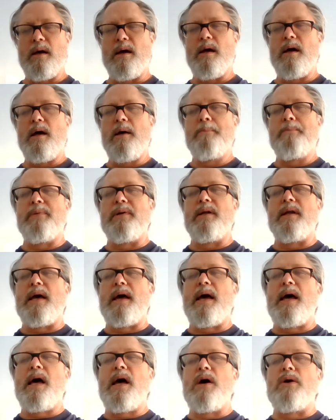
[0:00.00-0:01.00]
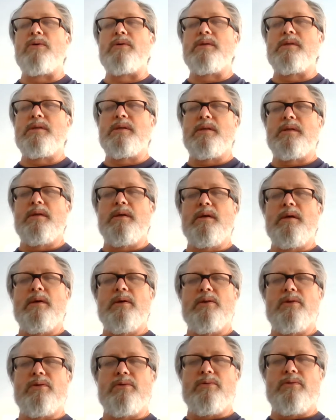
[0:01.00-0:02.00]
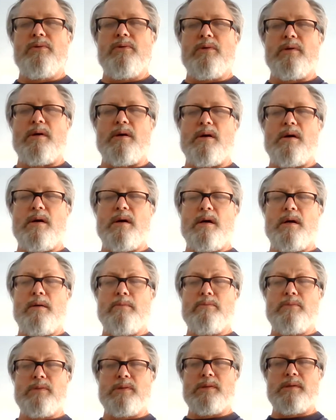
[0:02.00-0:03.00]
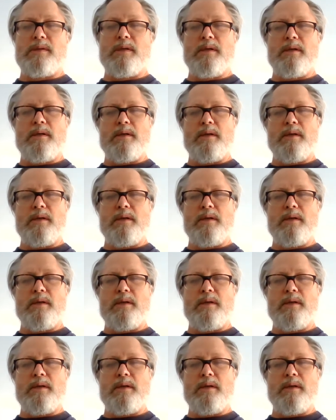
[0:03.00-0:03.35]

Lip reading: up and out, through the arms,